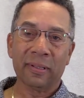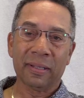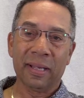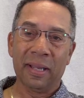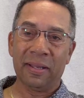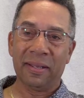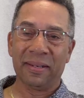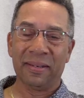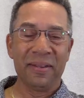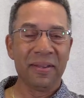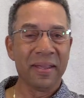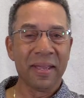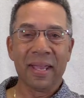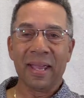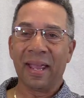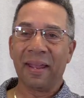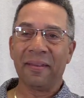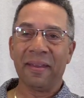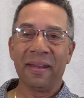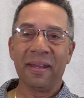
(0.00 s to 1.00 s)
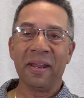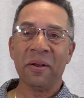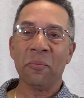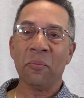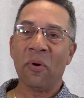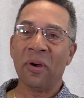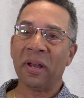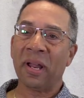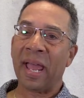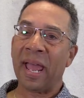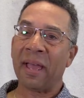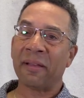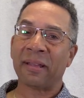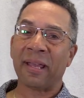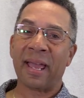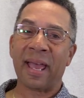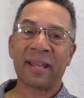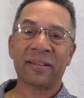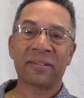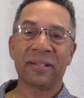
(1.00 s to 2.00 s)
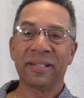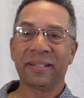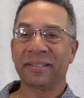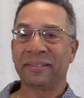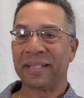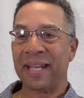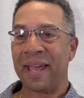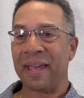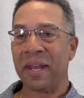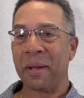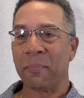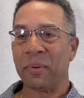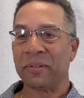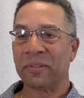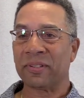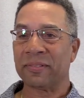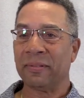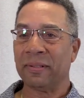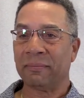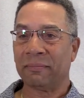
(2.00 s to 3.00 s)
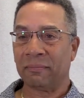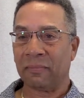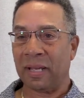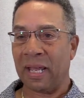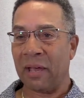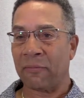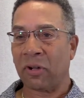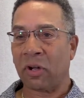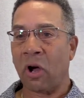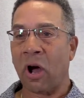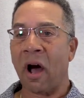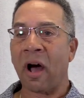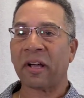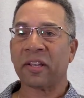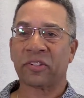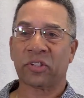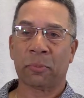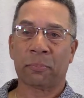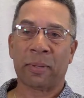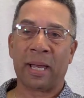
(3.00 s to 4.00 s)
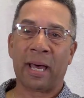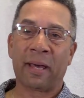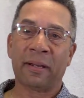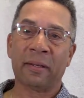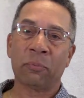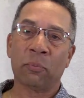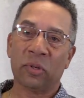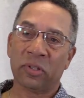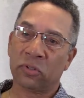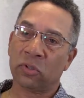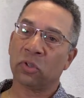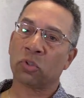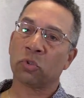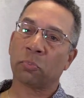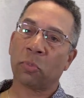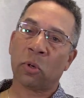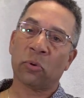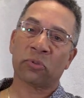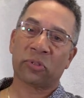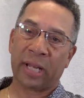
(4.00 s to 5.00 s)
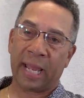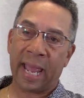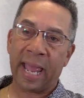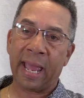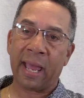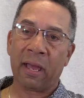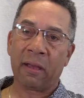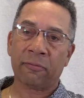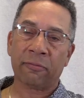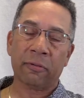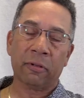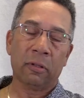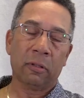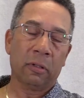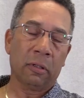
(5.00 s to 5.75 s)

and they didn't want to actually stand up and have a caucus about it, which they're supposed to have.